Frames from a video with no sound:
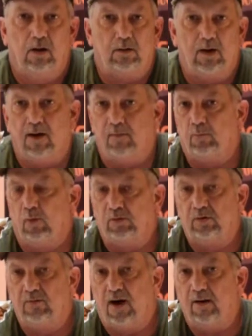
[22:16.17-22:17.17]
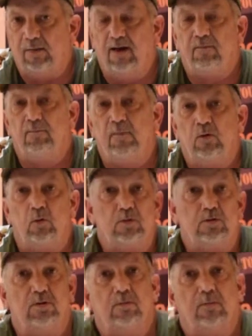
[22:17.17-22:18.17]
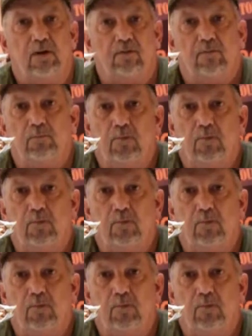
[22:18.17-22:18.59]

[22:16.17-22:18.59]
They have multivitamin, they have minerals, they have